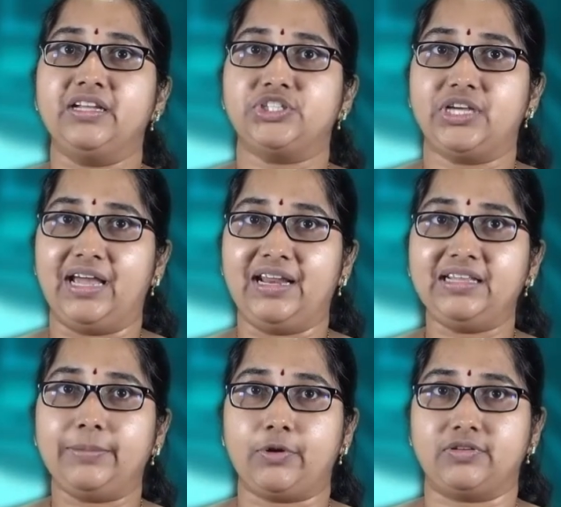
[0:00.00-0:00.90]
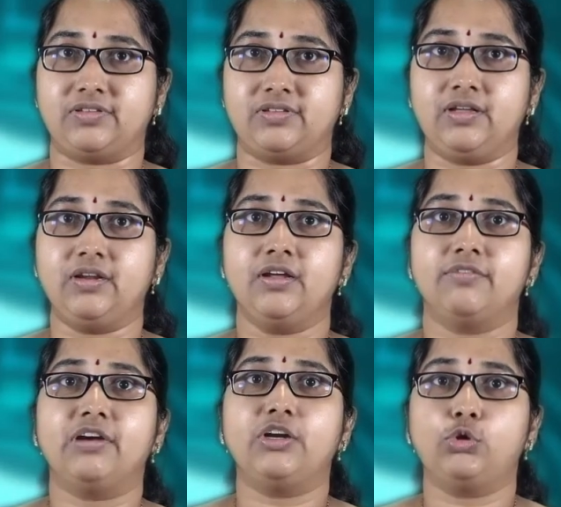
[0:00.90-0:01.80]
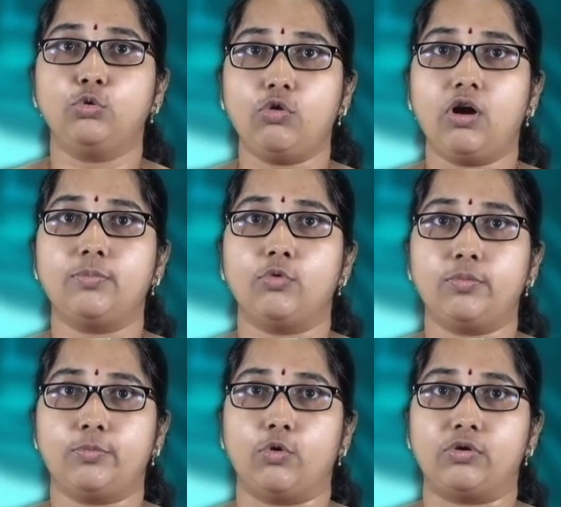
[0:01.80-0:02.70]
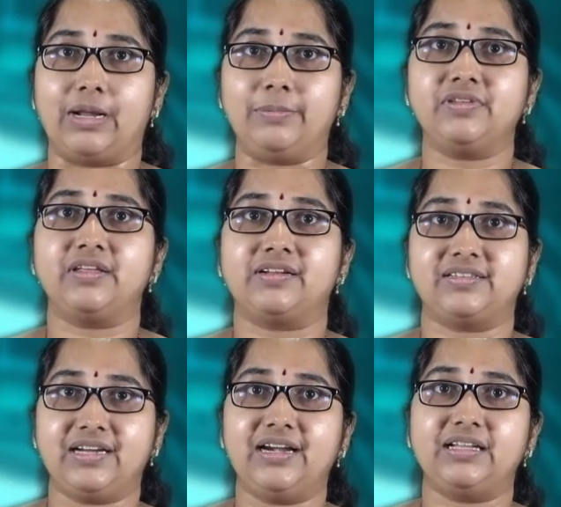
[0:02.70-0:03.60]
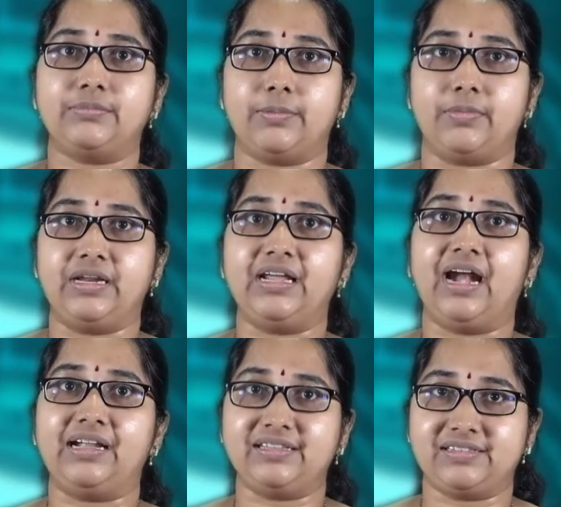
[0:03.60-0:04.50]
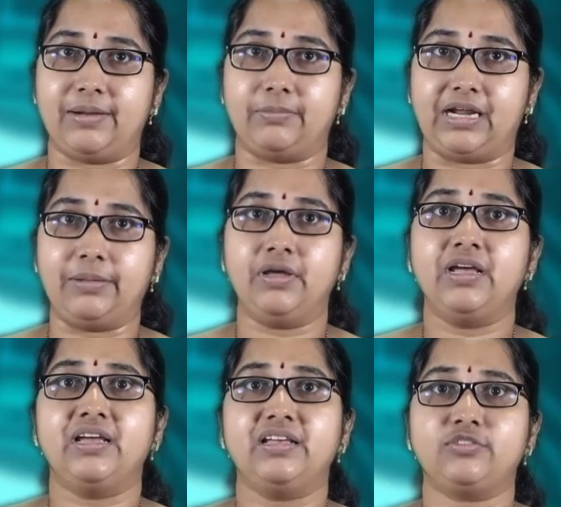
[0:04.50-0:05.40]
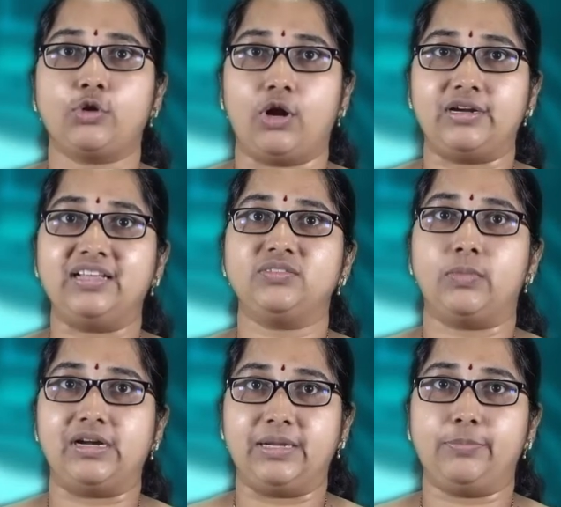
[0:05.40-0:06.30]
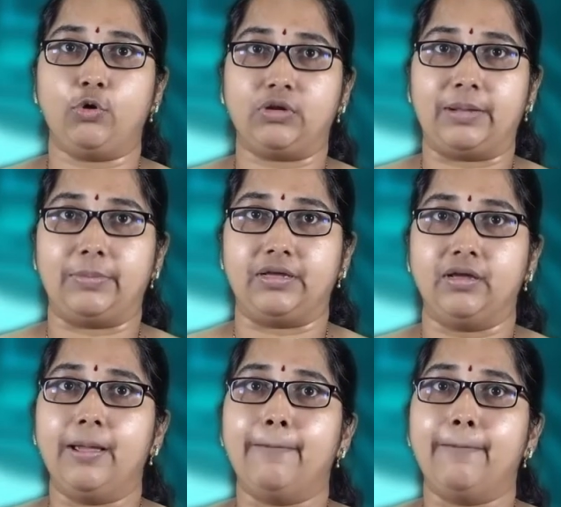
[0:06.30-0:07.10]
Sharing the processor when 2 or more programs reside in the memory at the same time is called as multiprogramming.